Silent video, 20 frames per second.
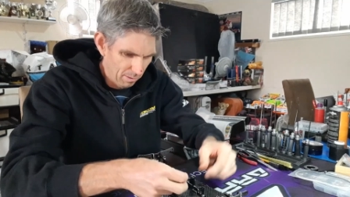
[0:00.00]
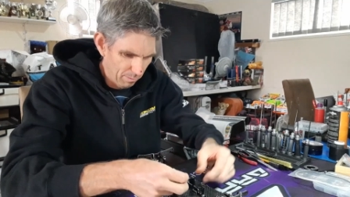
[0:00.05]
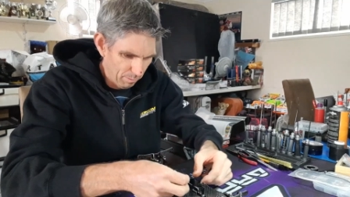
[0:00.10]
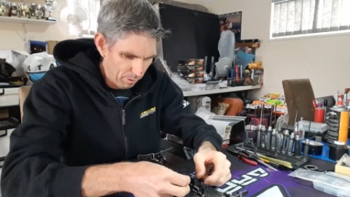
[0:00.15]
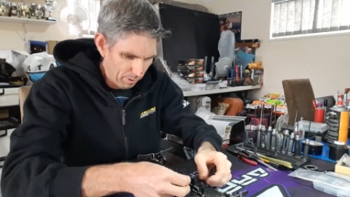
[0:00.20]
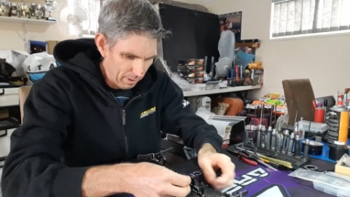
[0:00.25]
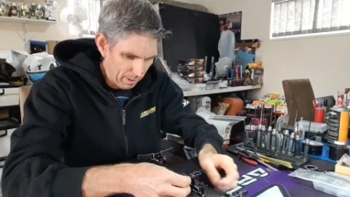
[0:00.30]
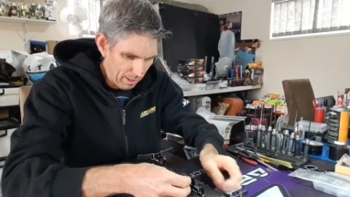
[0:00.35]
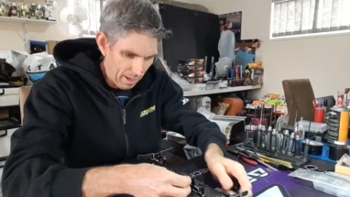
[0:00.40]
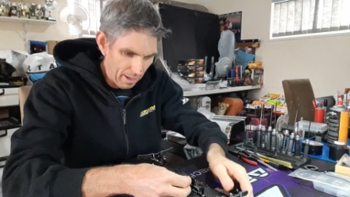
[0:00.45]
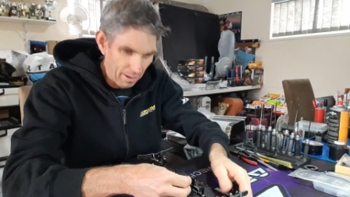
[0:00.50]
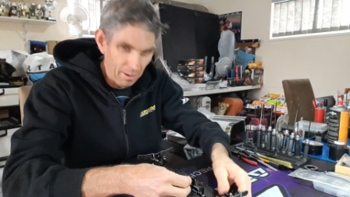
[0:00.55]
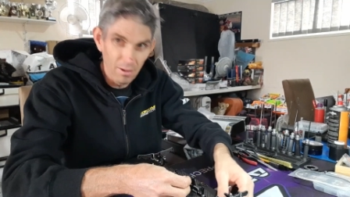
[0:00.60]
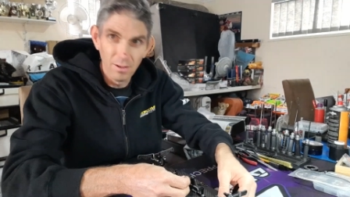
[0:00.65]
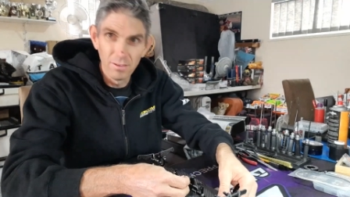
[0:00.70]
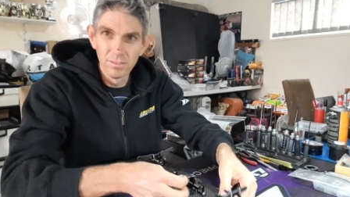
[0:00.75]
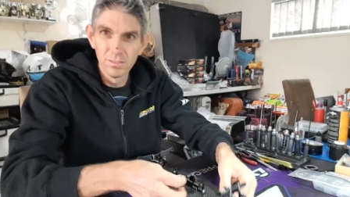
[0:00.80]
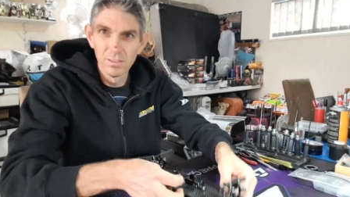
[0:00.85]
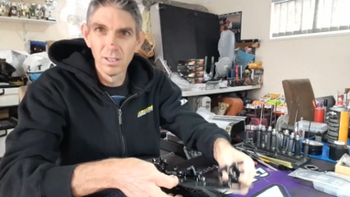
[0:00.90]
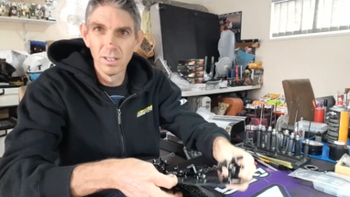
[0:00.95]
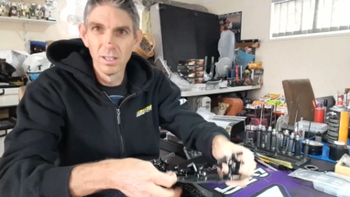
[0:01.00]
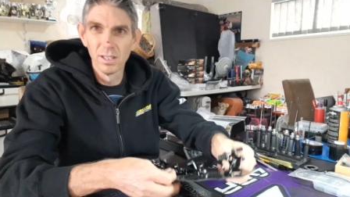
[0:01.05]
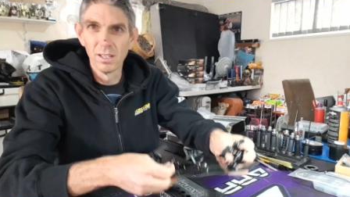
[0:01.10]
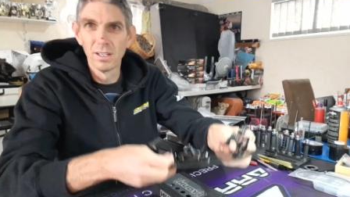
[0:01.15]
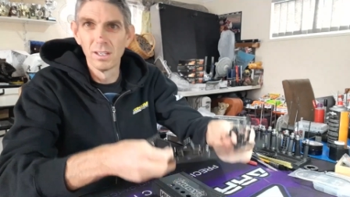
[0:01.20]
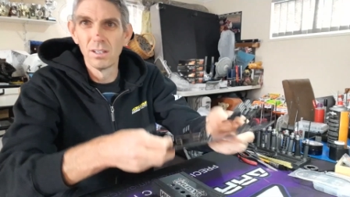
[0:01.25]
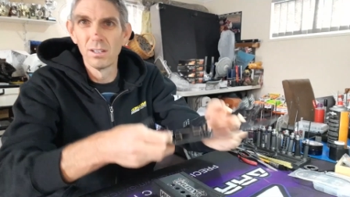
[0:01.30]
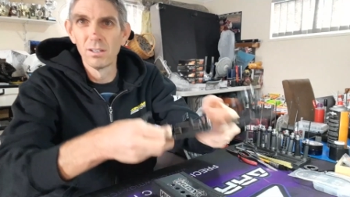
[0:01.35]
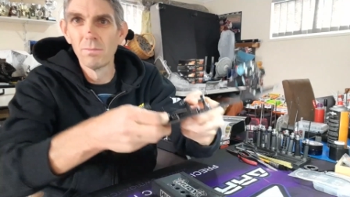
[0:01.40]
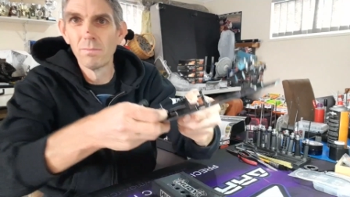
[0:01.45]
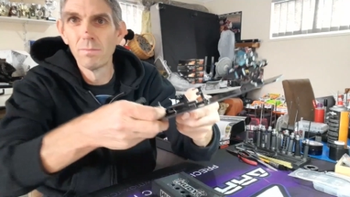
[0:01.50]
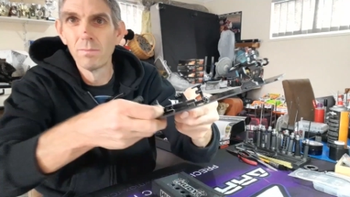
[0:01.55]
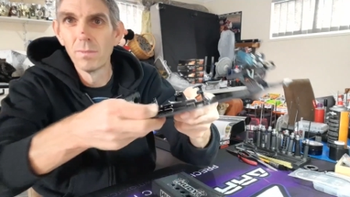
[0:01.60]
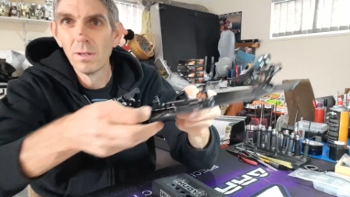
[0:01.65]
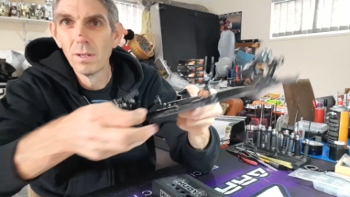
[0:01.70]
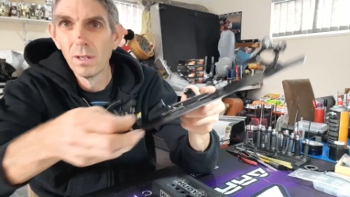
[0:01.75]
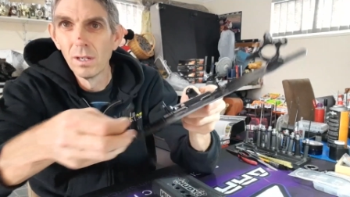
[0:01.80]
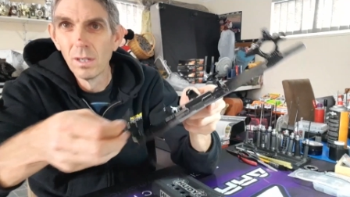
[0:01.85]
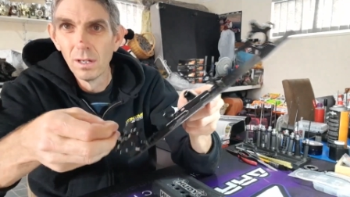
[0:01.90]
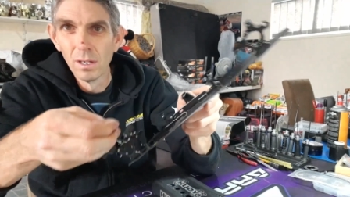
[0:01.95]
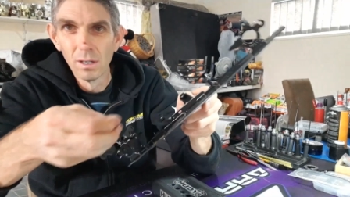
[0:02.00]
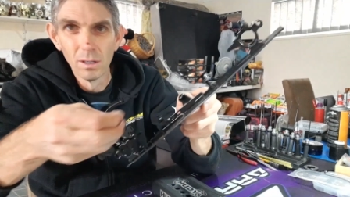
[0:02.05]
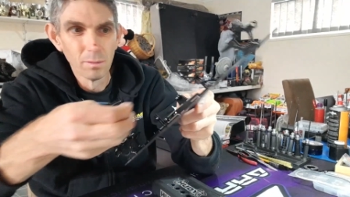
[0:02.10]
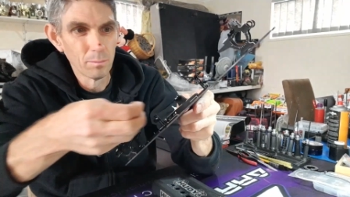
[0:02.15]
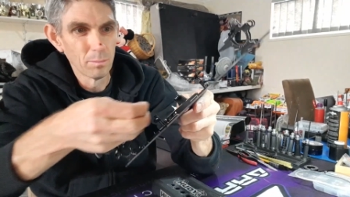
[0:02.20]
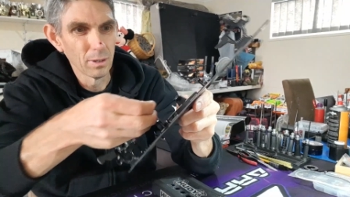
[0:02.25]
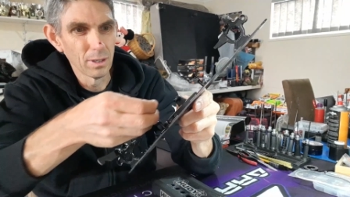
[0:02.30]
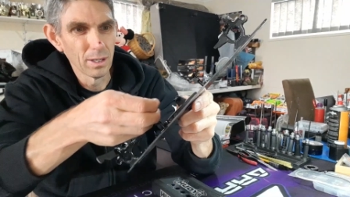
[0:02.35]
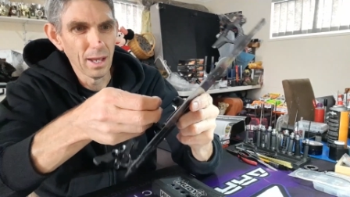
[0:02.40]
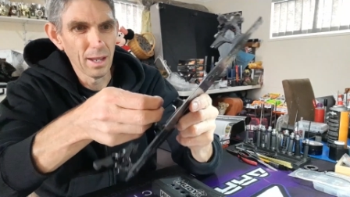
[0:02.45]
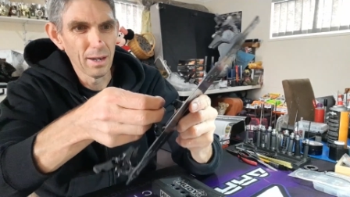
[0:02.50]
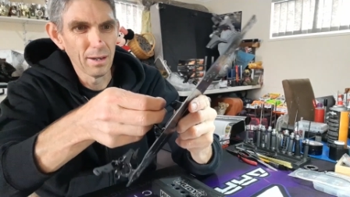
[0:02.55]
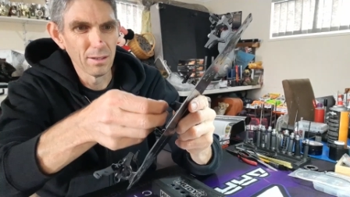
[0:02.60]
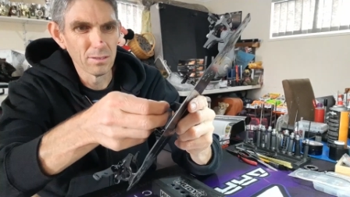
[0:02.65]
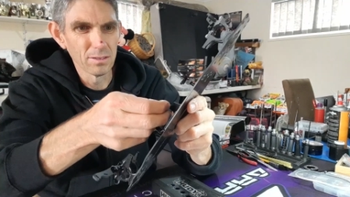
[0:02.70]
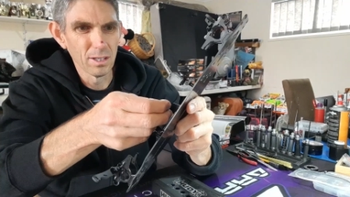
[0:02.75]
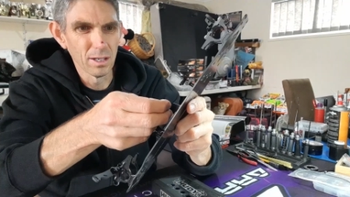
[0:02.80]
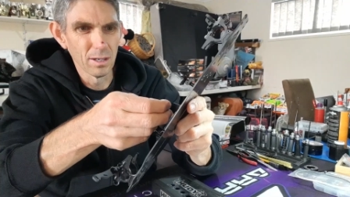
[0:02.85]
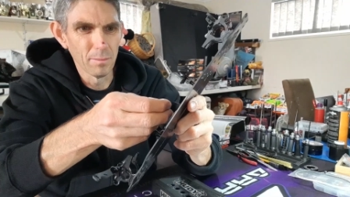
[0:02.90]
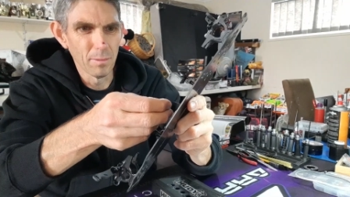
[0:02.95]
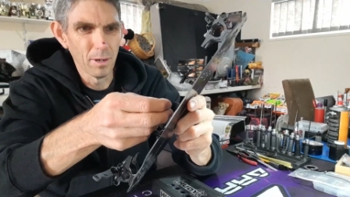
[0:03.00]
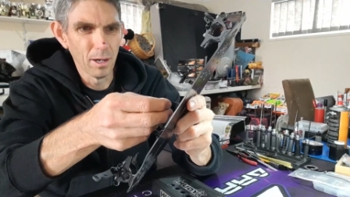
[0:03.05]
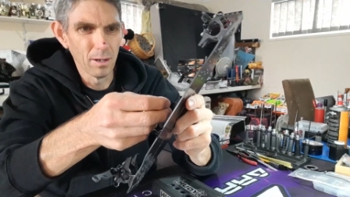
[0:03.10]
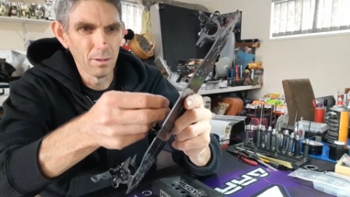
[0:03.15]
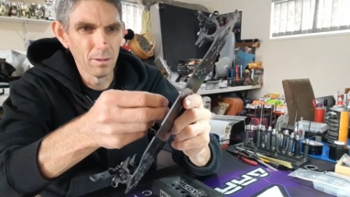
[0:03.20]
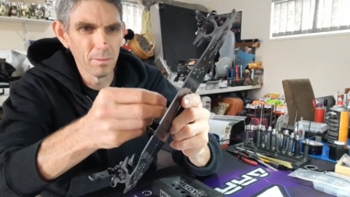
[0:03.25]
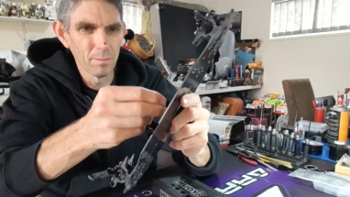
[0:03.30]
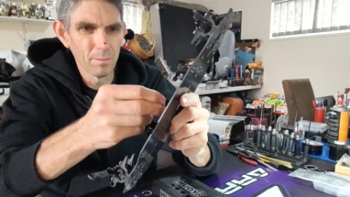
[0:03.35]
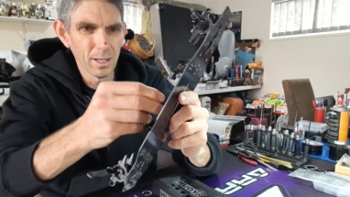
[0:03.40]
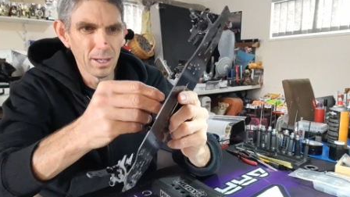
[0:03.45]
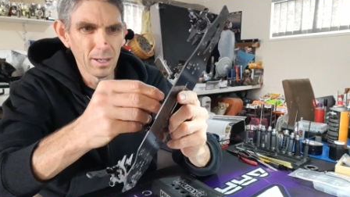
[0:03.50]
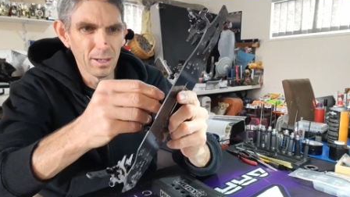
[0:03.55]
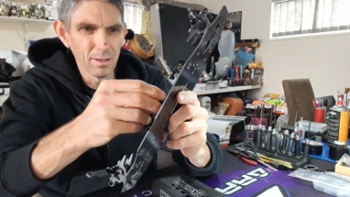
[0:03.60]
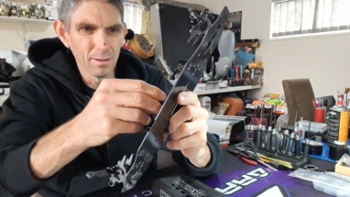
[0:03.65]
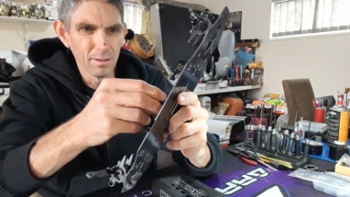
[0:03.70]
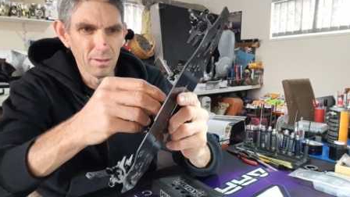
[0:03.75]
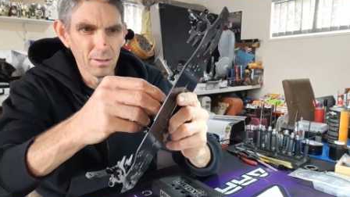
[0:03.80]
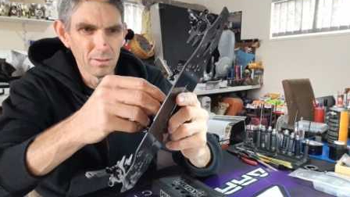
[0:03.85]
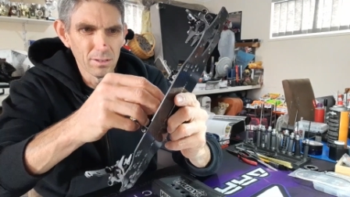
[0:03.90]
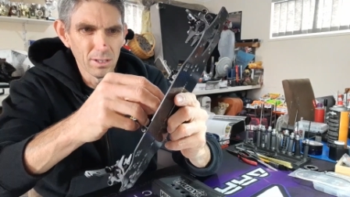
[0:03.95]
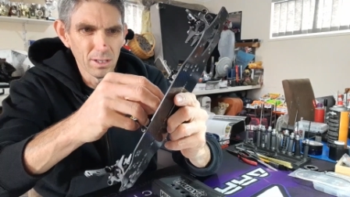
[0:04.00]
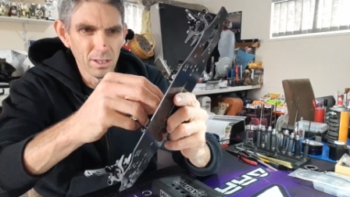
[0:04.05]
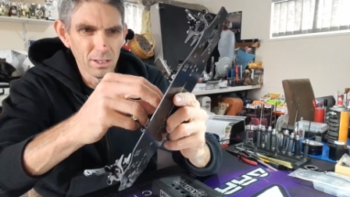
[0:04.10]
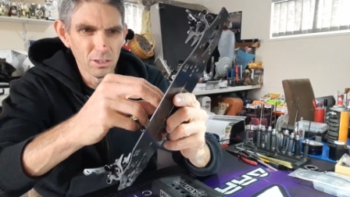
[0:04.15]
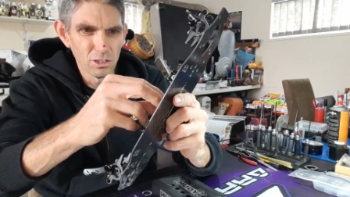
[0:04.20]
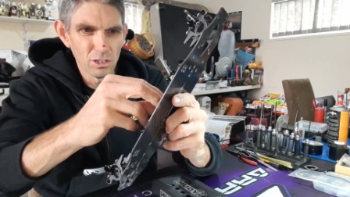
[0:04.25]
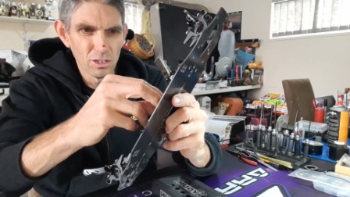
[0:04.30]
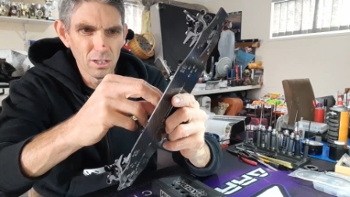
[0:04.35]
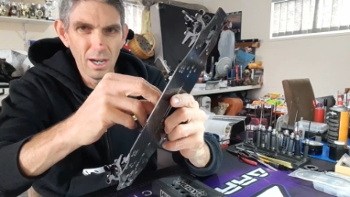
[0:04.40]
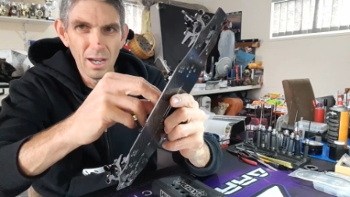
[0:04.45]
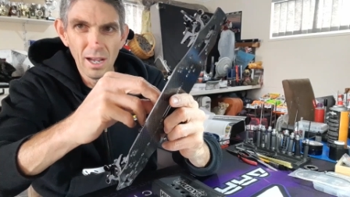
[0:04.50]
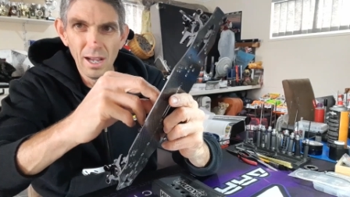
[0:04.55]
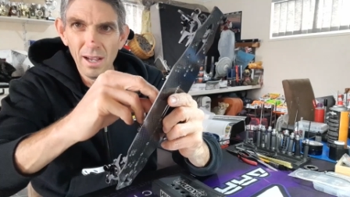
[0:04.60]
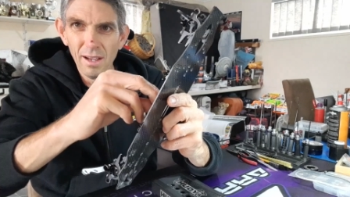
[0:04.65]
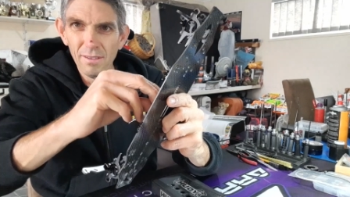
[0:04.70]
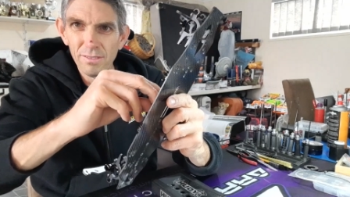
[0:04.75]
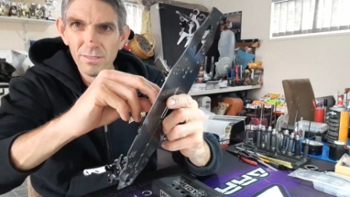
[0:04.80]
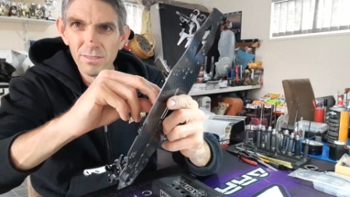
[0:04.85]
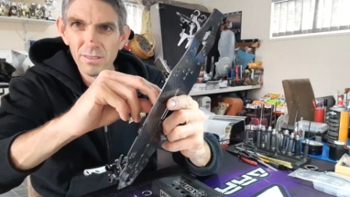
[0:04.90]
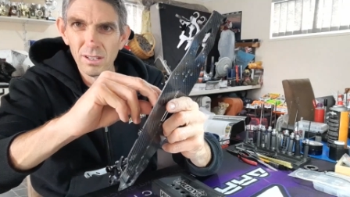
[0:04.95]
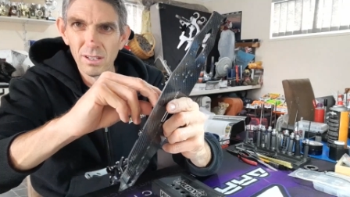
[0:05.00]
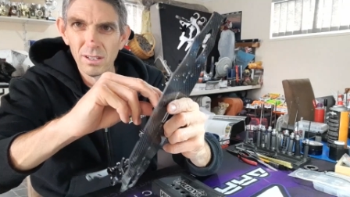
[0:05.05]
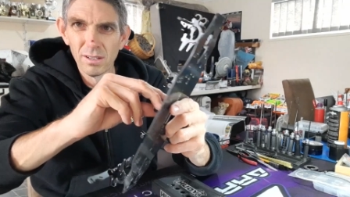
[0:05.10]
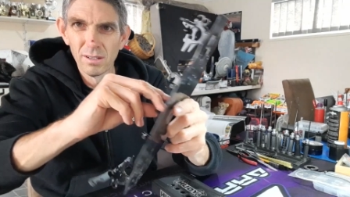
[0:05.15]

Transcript: put that onto the put that onto the motor mount, onto the shaft.